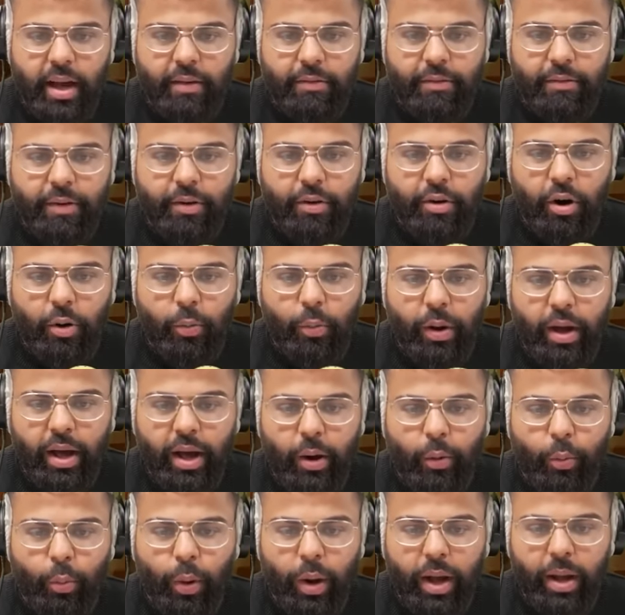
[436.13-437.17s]
I forgot where
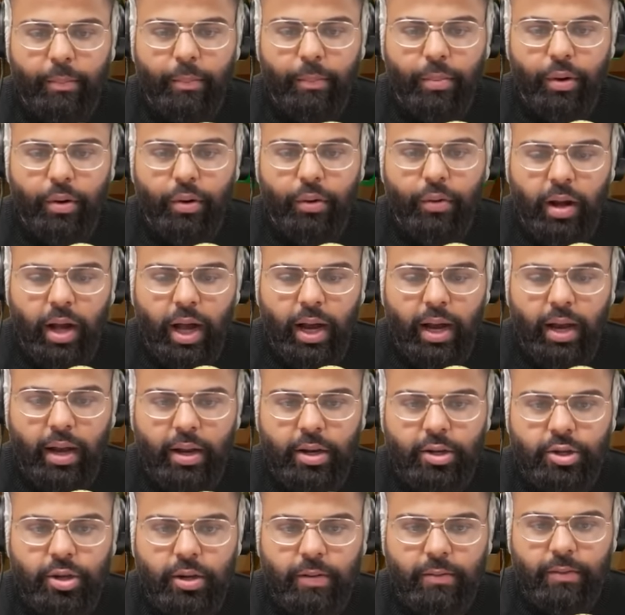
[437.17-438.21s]
I went, bro. I
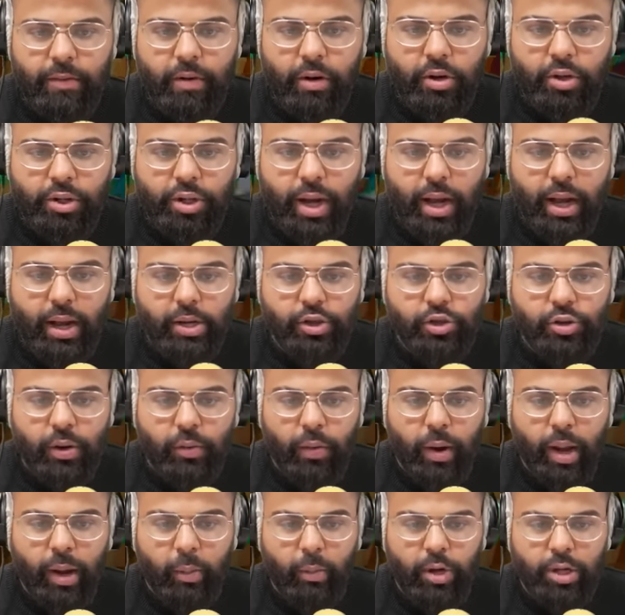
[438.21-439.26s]
literally forgot. Should I, should I
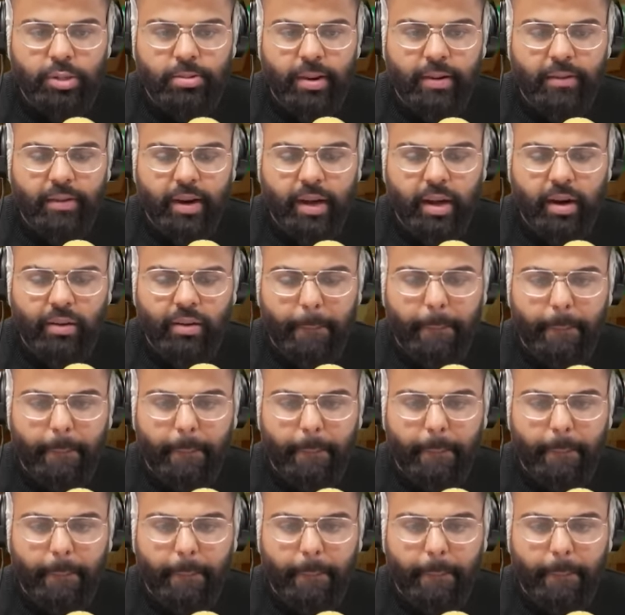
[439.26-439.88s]
quickly watch my video?